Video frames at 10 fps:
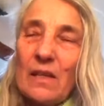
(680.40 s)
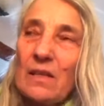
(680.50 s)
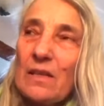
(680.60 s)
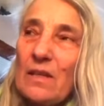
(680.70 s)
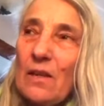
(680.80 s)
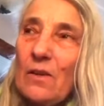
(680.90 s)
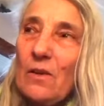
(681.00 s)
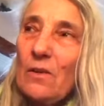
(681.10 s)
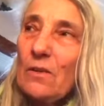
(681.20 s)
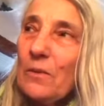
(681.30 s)

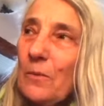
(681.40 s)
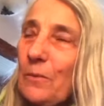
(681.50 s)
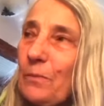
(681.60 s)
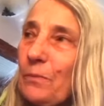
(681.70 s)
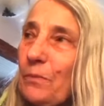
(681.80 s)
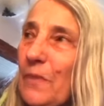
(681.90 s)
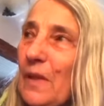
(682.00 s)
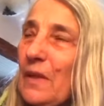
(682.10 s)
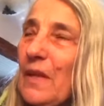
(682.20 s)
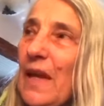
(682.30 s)
So,
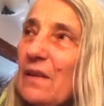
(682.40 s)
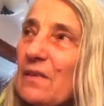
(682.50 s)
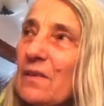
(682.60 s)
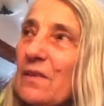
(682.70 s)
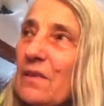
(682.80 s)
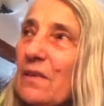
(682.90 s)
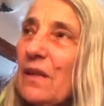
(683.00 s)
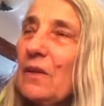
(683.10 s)
yes,